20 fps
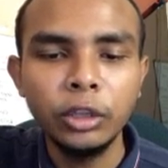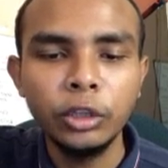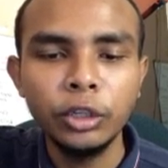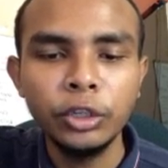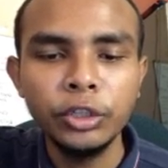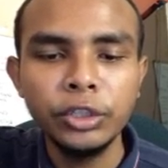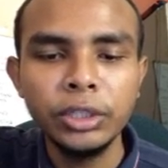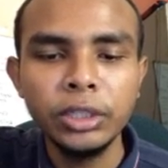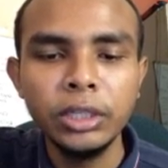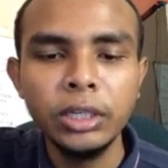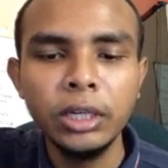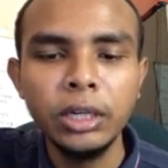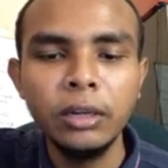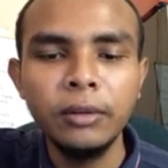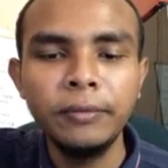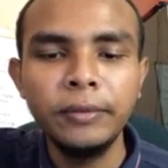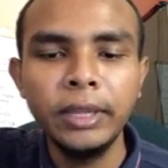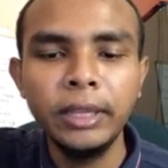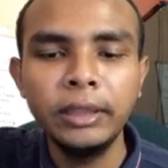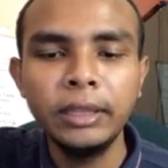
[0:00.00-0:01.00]
torsional
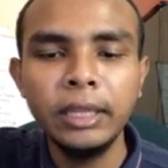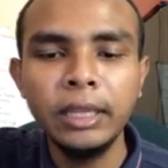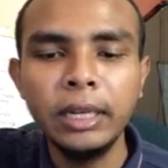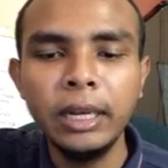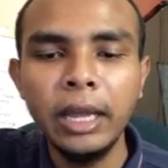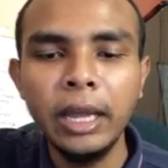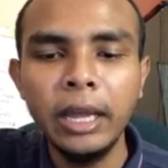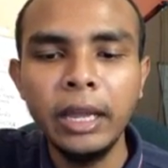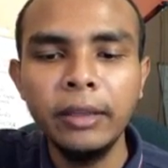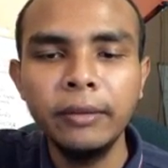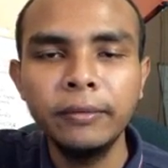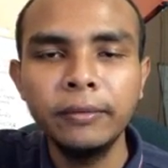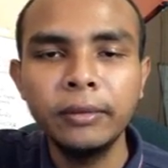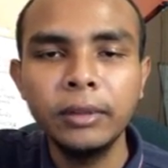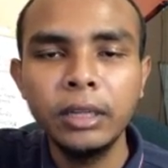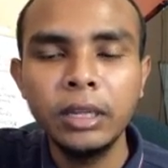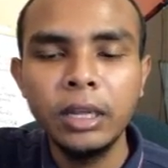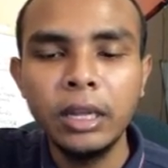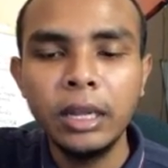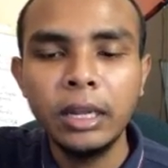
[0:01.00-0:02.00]
fatigue life,
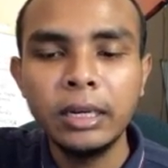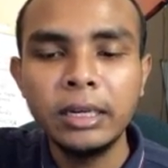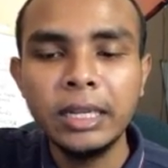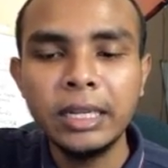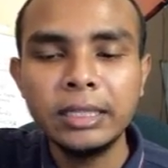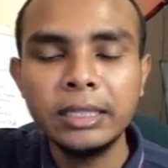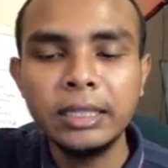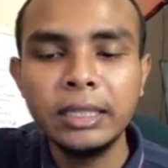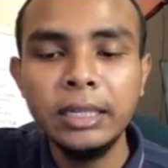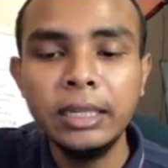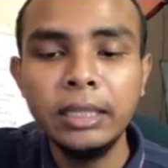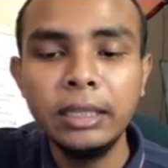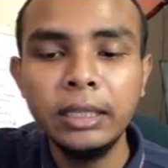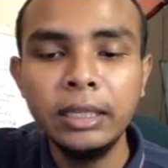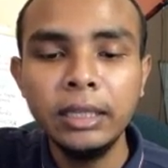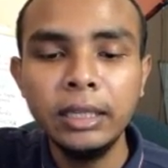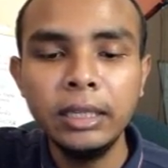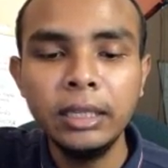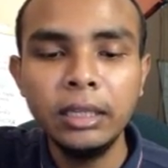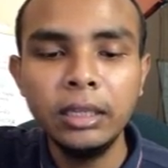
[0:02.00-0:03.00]

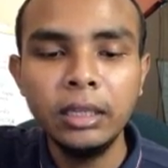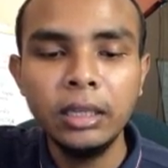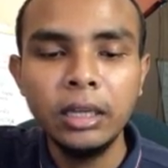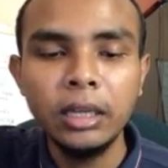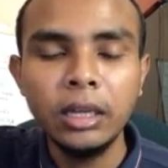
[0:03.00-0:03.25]
ductility,